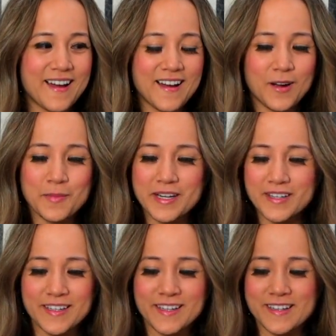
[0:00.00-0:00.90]
Oh my
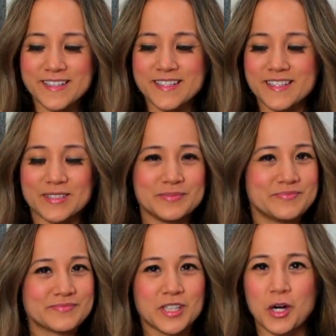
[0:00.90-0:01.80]
goodness.
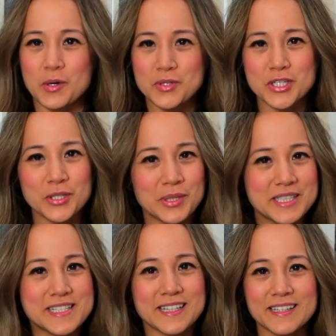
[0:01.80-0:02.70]
Coach, you
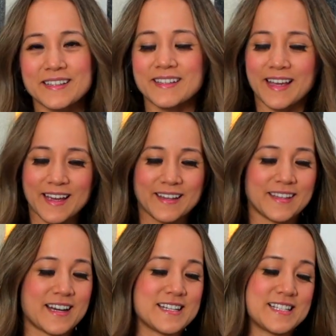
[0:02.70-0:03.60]
done did it again.
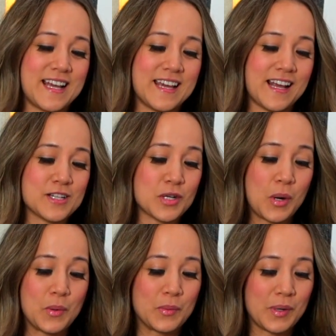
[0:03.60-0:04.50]
Like I said, I
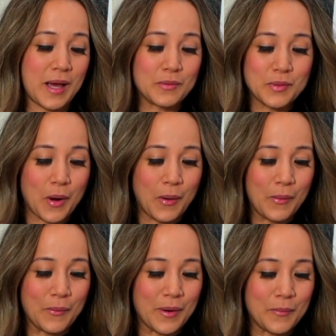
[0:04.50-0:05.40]
don't
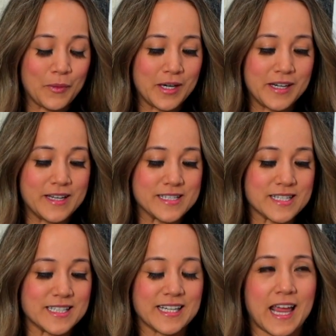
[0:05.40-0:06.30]
know what it is.
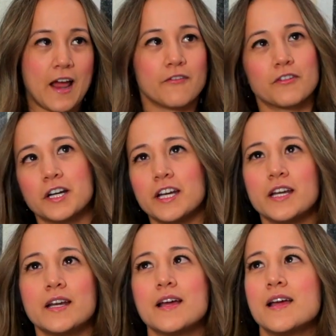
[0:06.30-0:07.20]
It's like
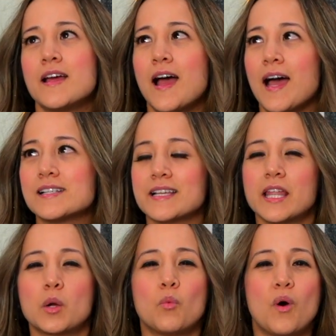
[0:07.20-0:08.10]
I say
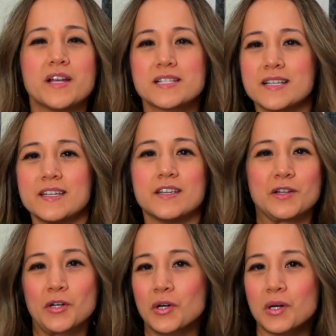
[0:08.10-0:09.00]
like once a
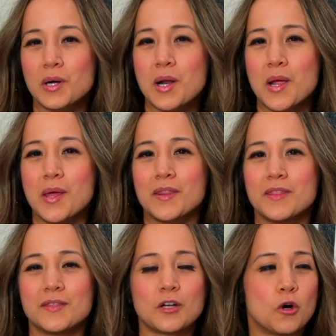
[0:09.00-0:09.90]
year,
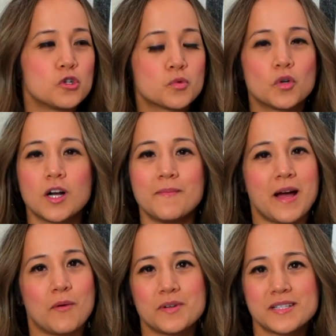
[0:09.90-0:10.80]
Coach will come
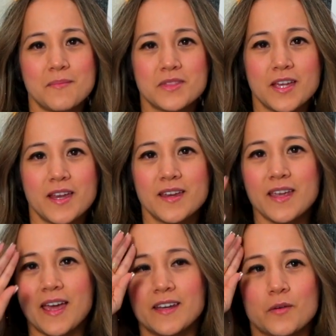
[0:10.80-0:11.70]
out with something
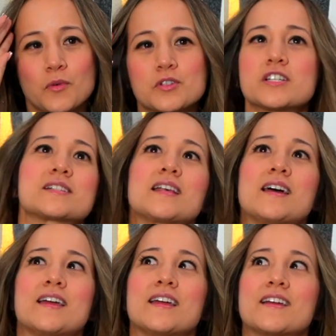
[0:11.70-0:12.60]
and it will just
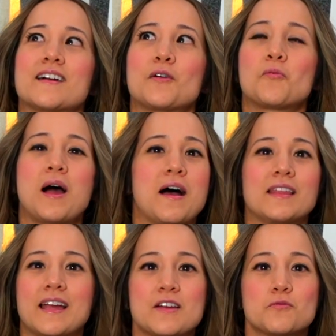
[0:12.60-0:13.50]
like, wow,
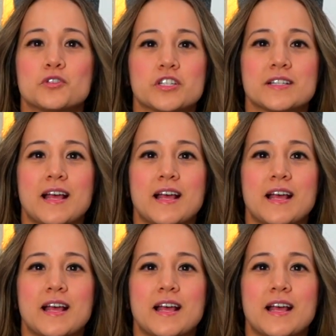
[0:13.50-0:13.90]
like I will just